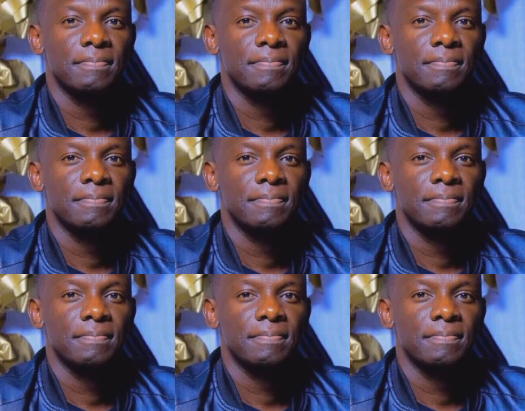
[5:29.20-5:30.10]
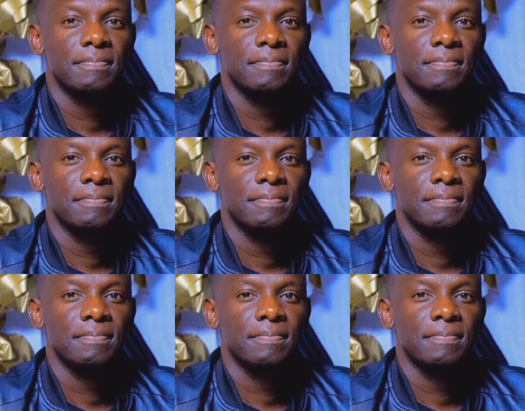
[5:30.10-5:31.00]

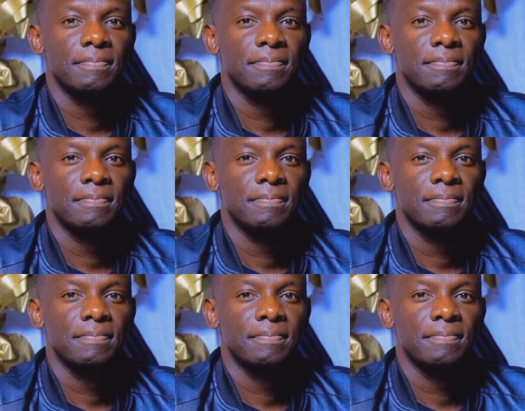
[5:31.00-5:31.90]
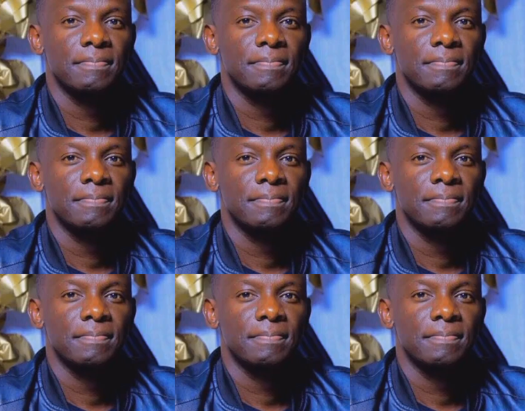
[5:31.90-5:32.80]

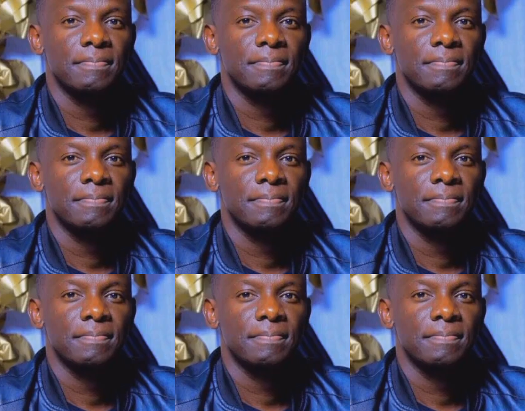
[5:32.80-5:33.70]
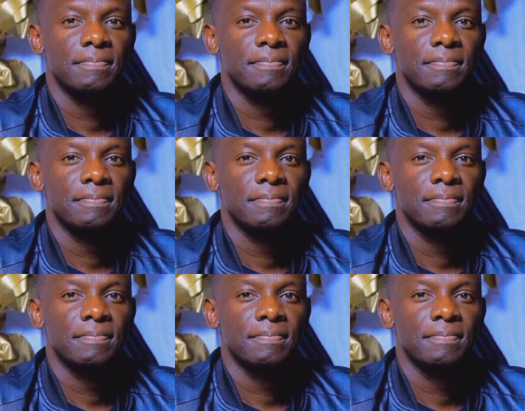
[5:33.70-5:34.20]
The face doesn't move, so there is nothing to read.